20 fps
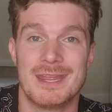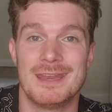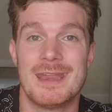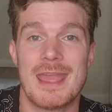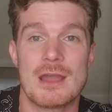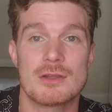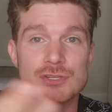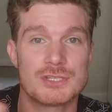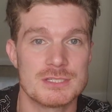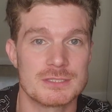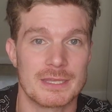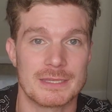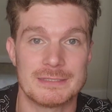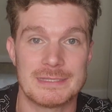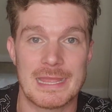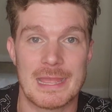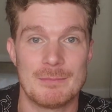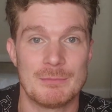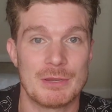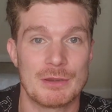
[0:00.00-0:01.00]
And now she's like
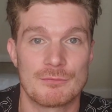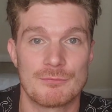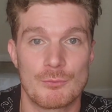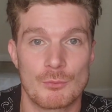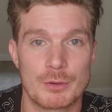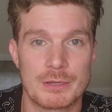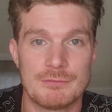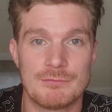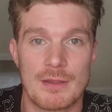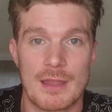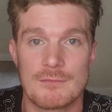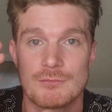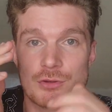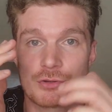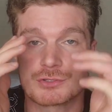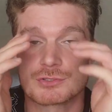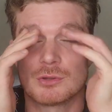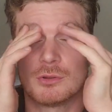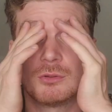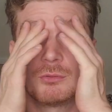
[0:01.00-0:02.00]
damn near 45
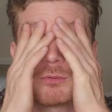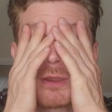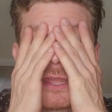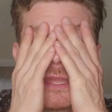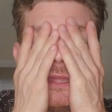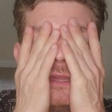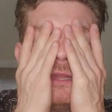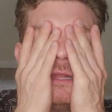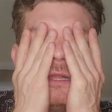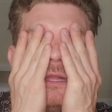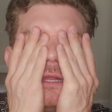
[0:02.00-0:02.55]
years old, right?